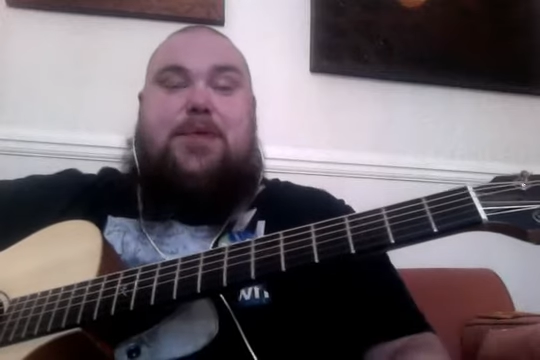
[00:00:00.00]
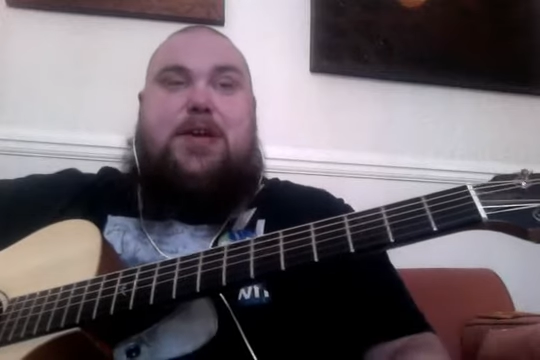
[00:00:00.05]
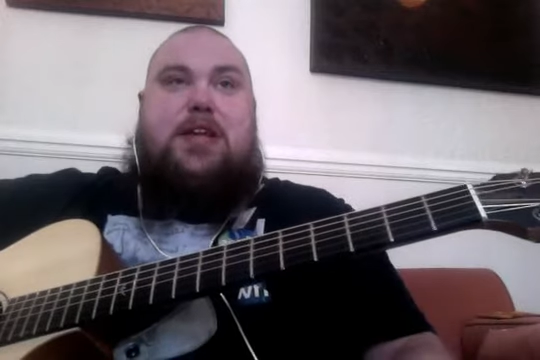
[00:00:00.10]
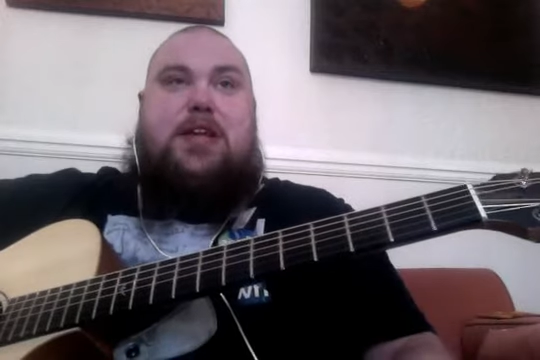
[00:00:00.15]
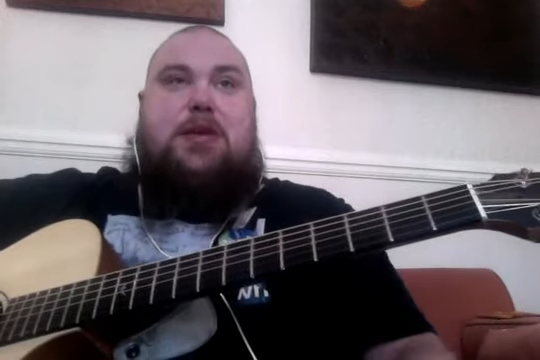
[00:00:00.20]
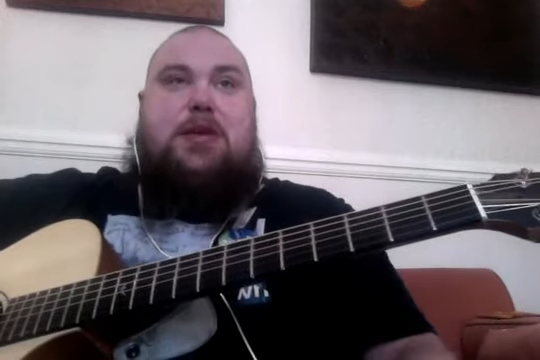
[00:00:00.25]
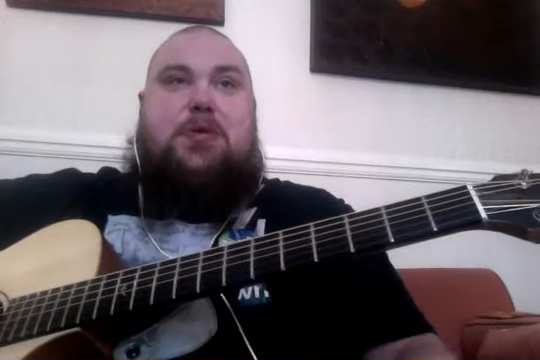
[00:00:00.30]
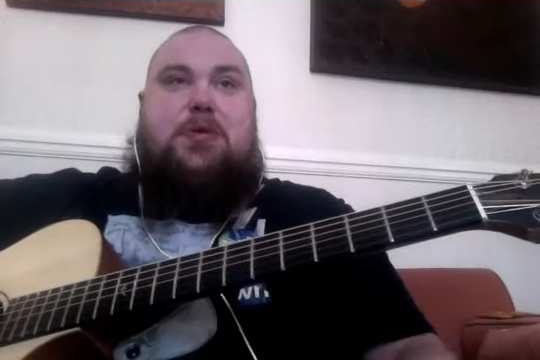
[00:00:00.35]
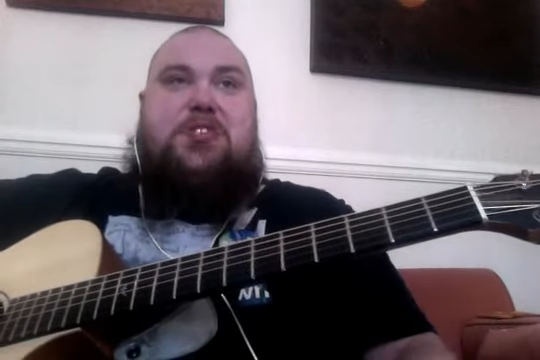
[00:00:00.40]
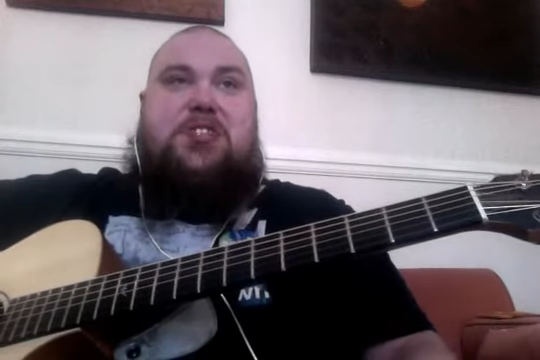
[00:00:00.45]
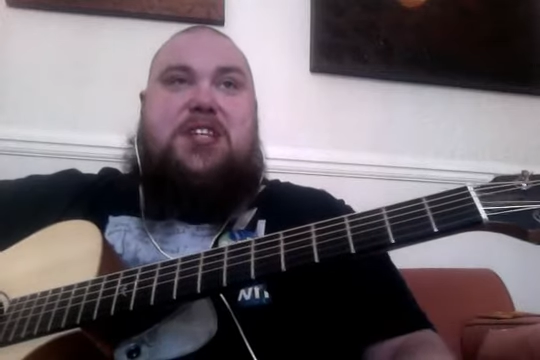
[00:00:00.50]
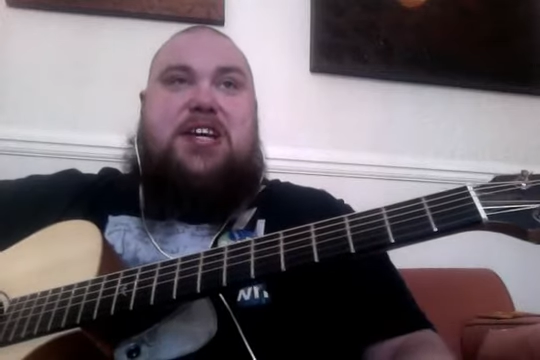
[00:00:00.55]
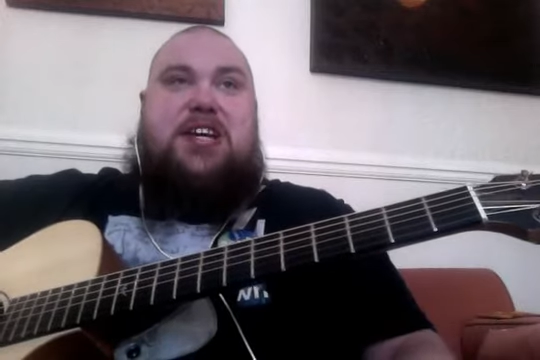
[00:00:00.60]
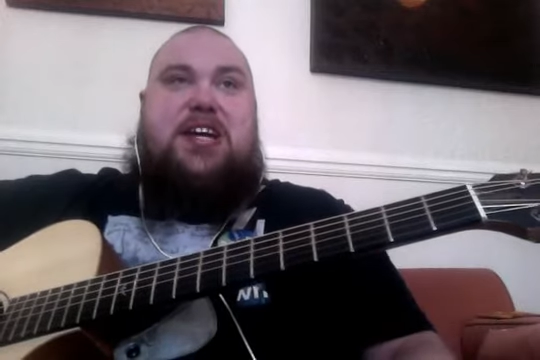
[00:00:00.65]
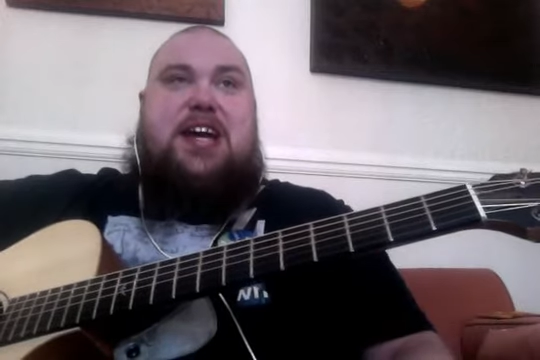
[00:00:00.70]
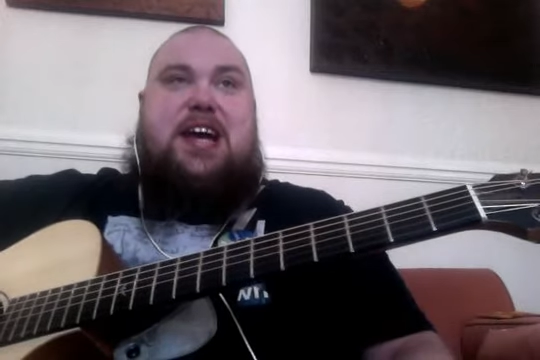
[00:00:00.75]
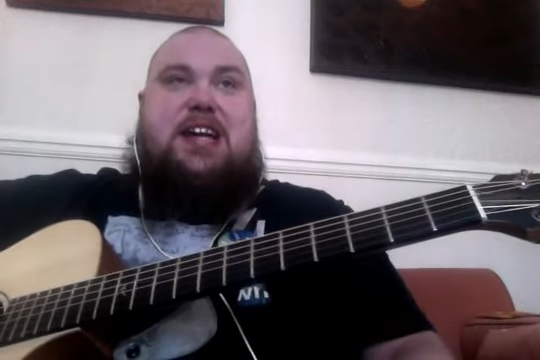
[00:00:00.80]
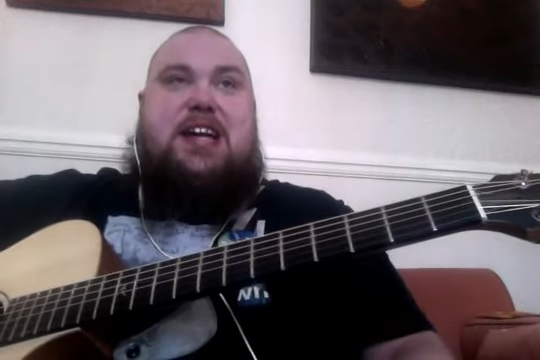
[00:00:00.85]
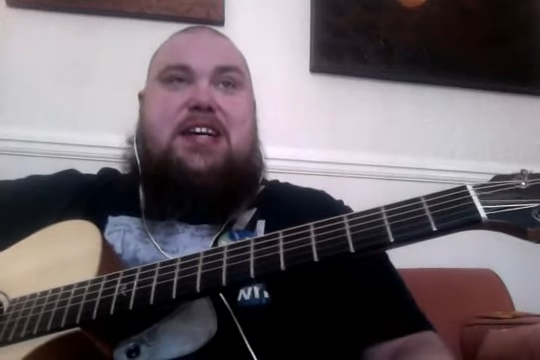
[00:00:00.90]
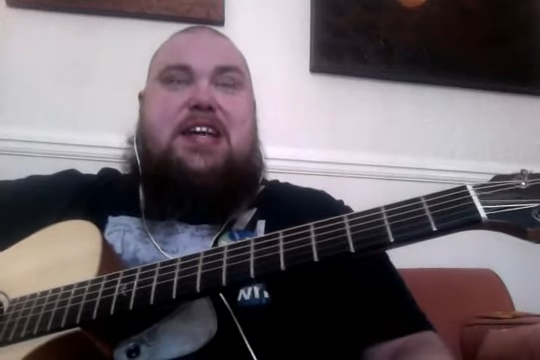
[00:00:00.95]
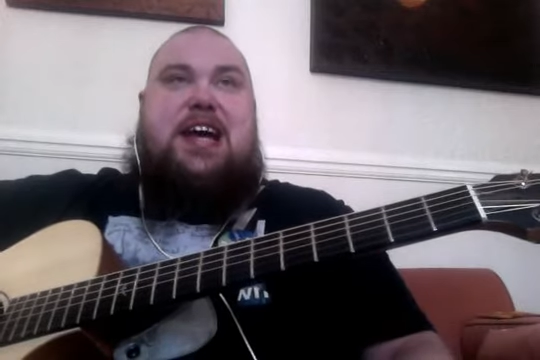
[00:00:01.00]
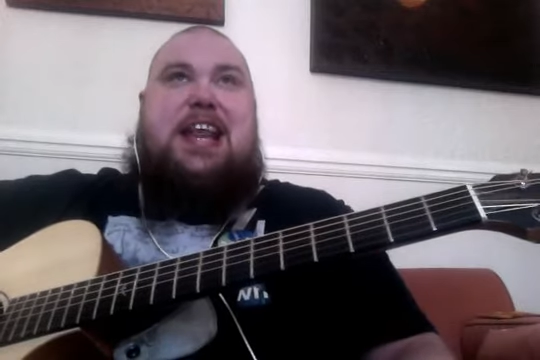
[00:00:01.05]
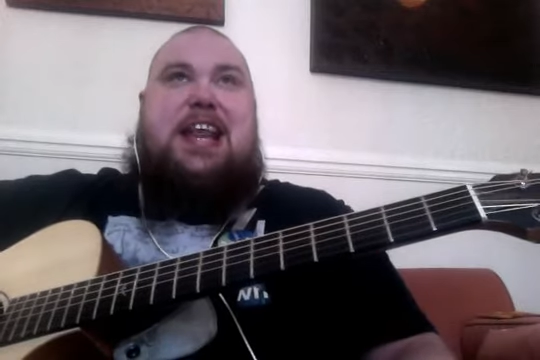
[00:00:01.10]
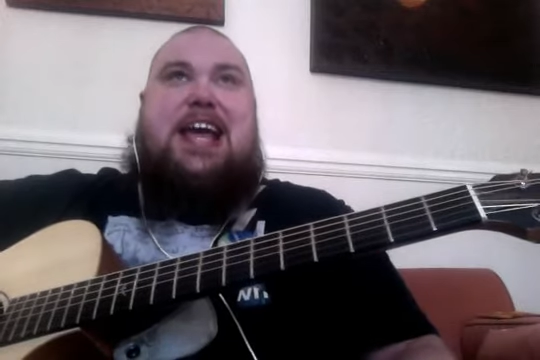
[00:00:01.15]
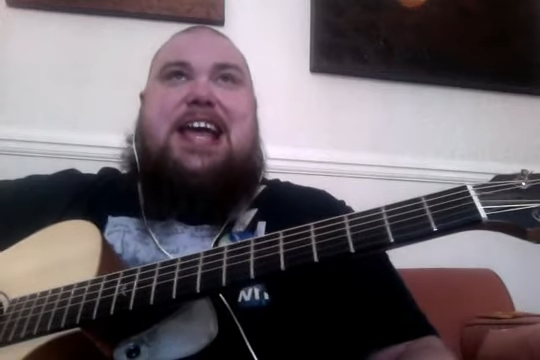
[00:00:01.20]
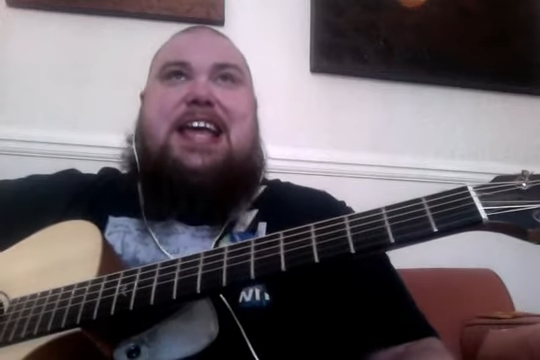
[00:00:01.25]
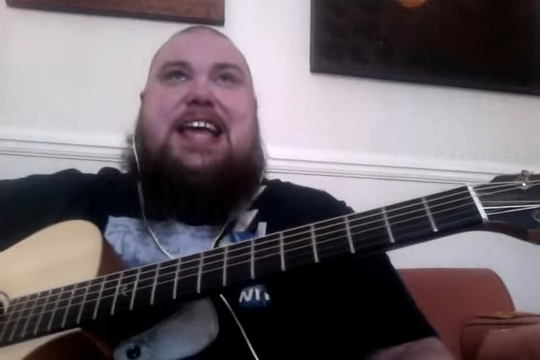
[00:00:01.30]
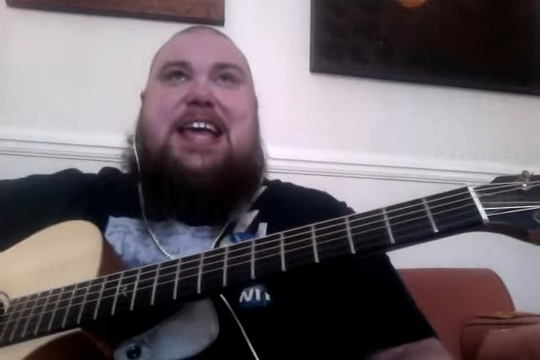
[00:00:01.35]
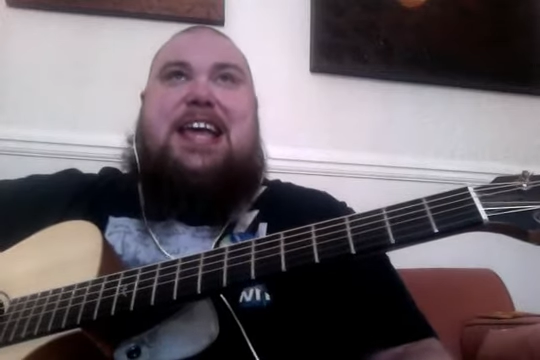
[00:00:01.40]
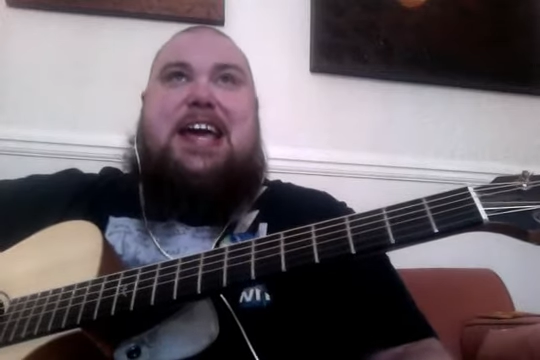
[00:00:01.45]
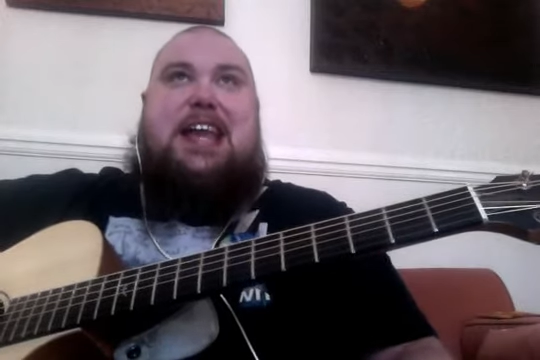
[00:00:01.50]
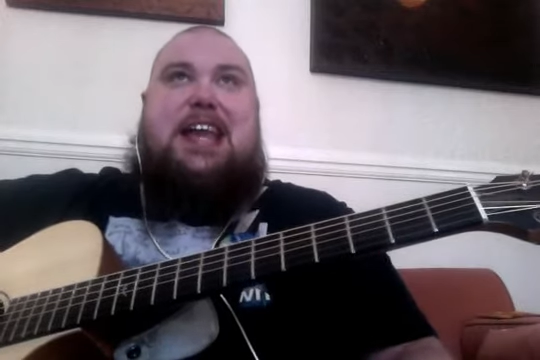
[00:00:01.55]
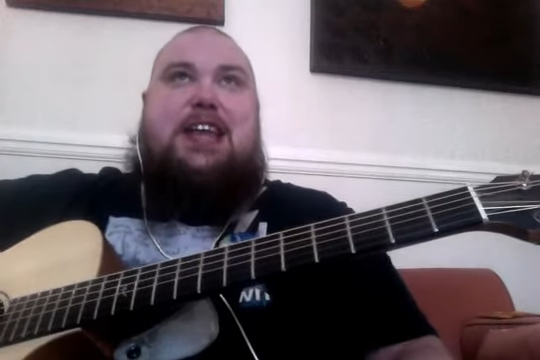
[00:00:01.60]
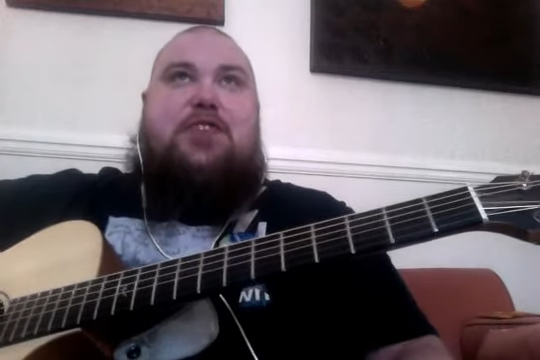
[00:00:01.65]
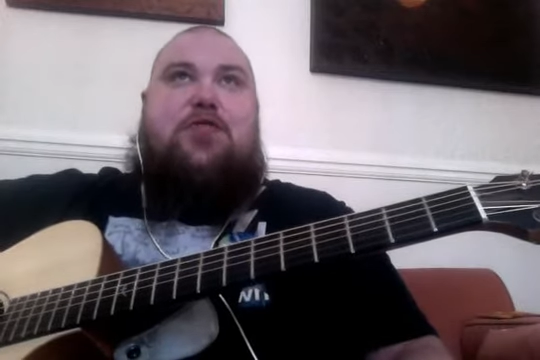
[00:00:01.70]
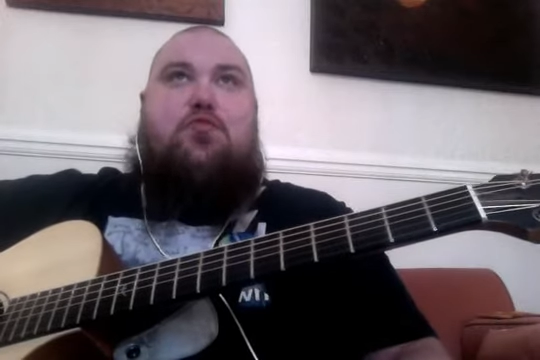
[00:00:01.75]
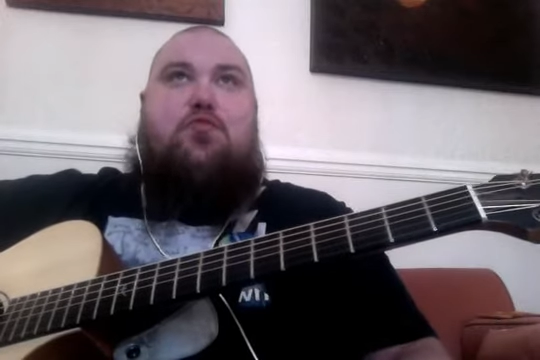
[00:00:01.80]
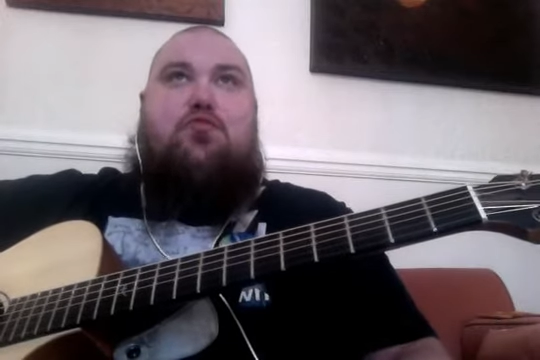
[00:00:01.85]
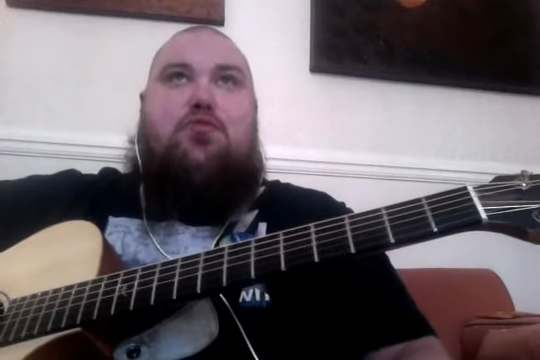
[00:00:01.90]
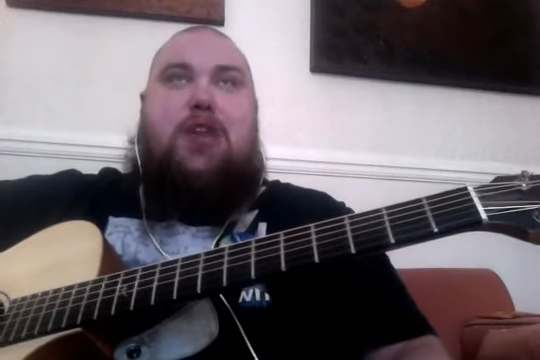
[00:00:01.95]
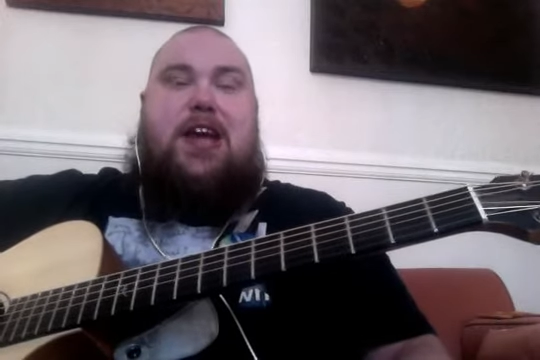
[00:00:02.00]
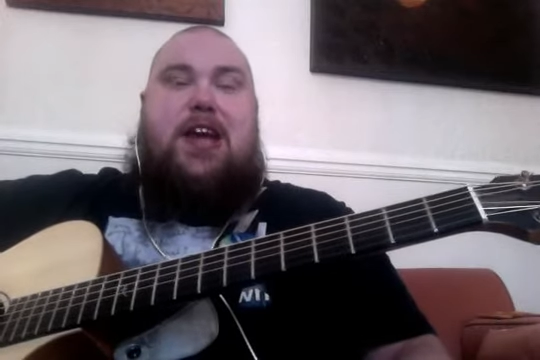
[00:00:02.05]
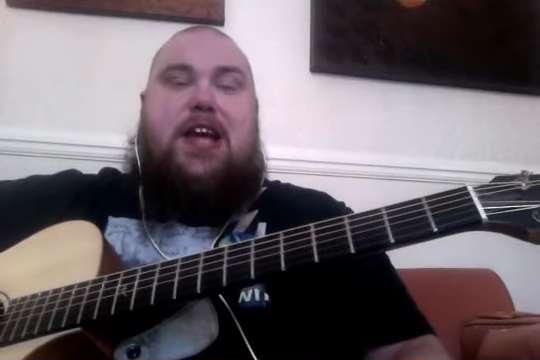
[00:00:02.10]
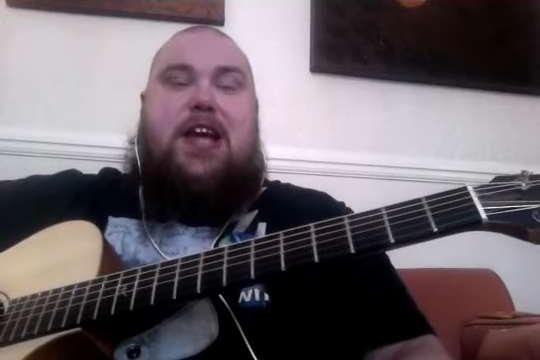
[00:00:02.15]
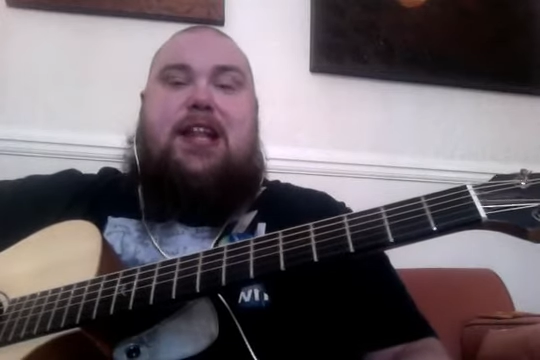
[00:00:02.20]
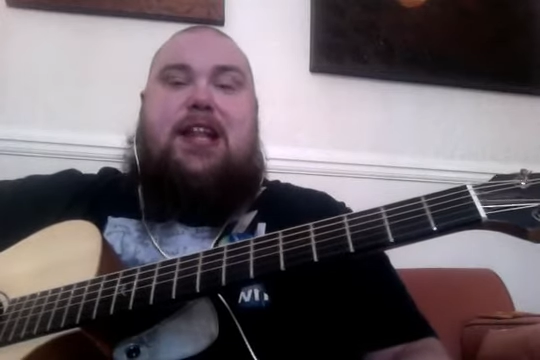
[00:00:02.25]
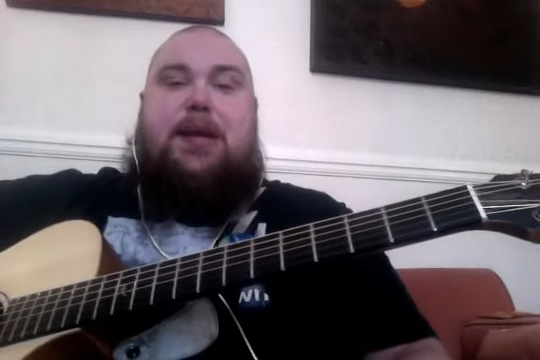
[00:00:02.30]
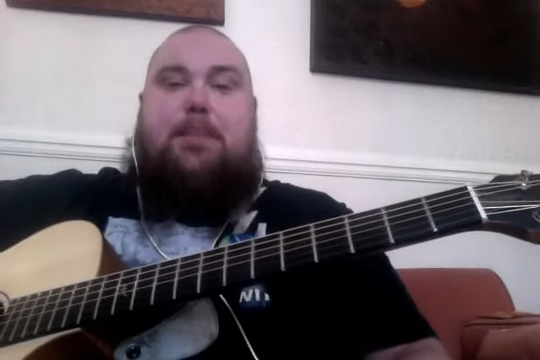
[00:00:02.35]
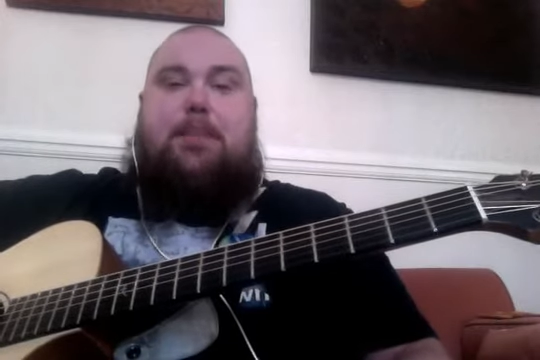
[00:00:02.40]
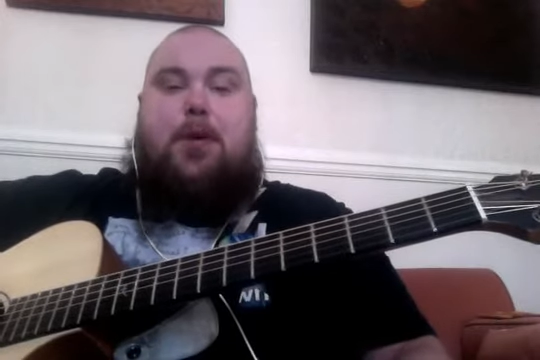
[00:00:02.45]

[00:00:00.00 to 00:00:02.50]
Now a C add 9 again is a really